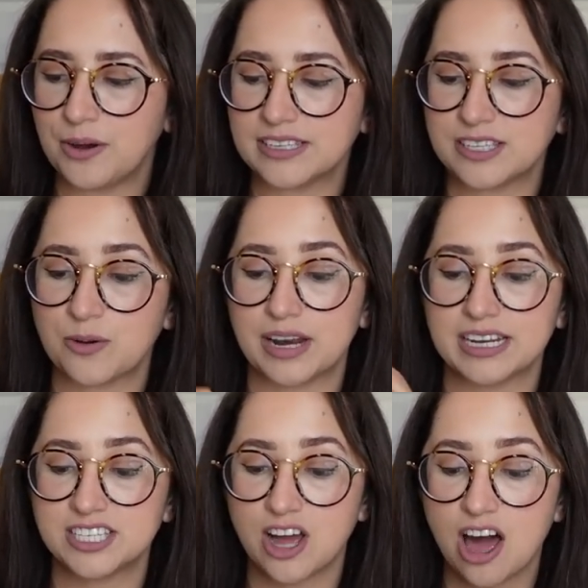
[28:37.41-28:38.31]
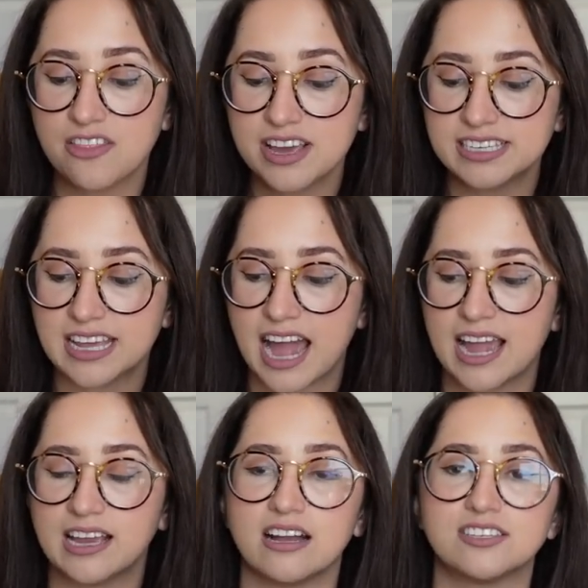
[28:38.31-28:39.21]
and so when I saw this
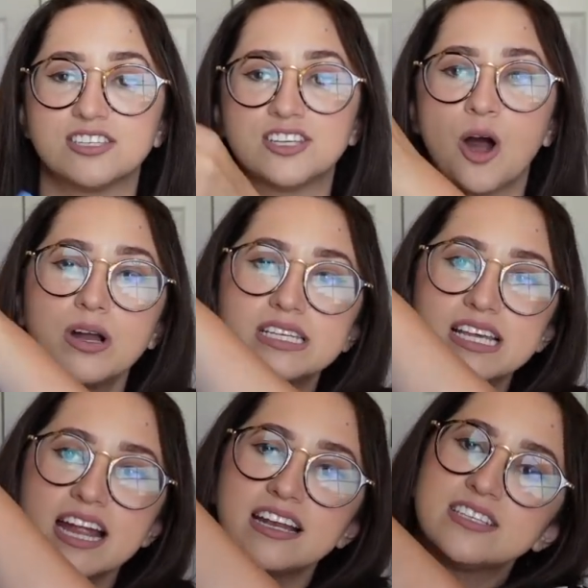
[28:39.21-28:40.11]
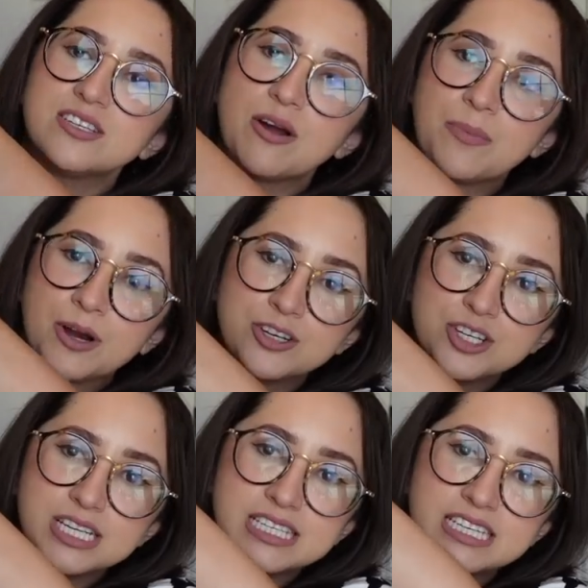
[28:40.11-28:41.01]
I got so excited, so I
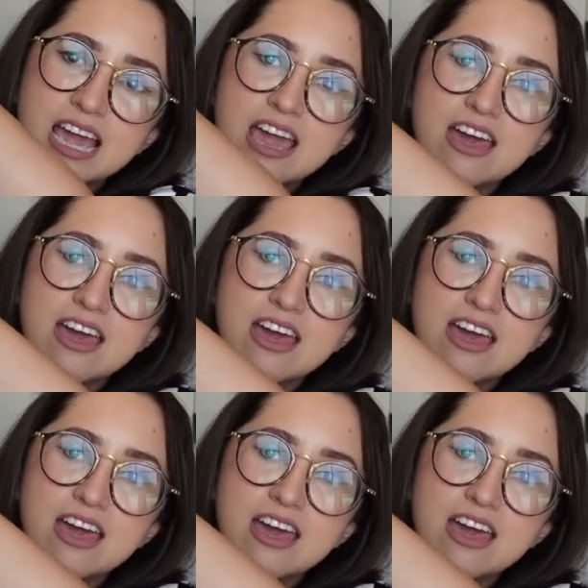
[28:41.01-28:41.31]
purchased